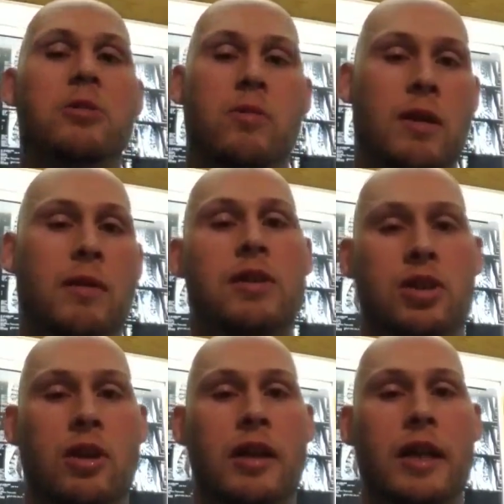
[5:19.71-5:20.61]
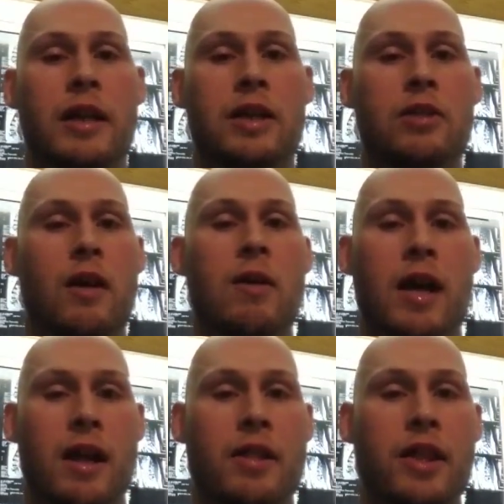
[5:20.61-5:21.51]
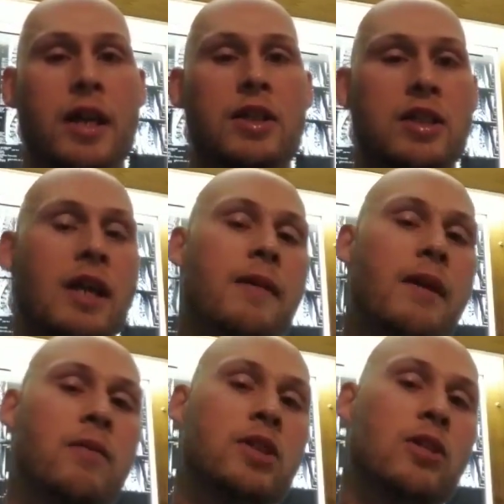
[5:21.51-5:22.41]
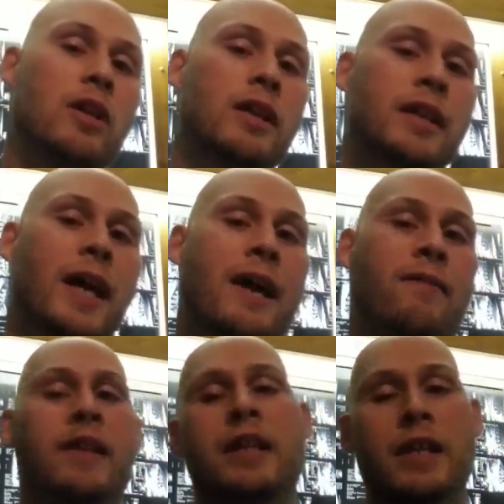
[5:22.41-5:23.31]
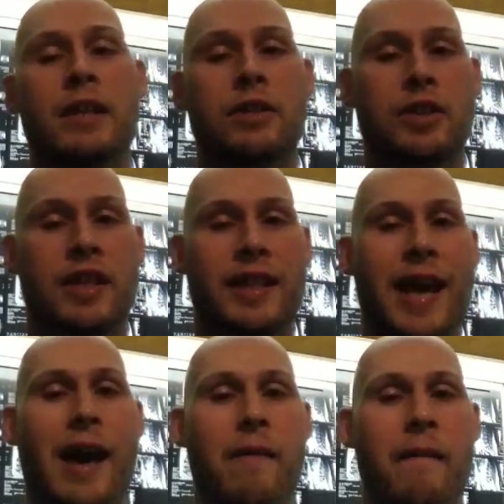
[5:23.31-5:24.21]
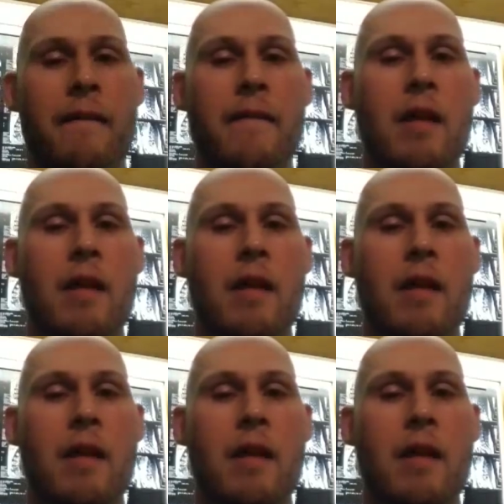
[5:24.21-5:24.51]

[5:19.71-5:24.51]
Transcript: That's what I'm going to start getting into. I think it's time that we start diving into that.